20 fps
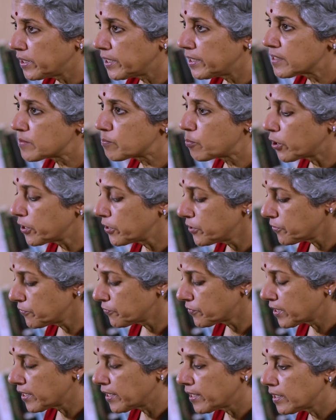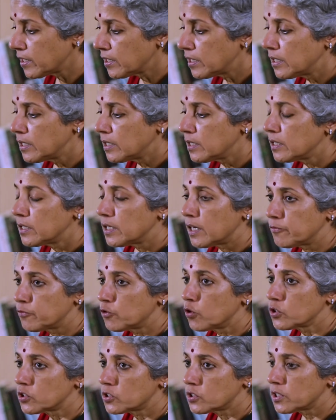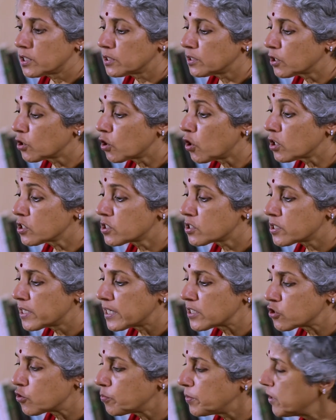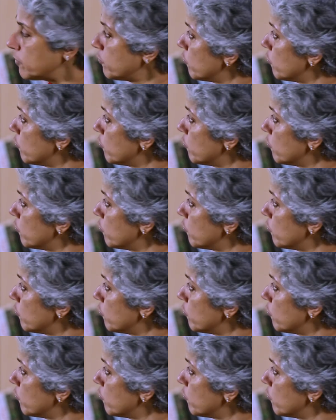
we need is point of care. Of course, uh, the cost has to be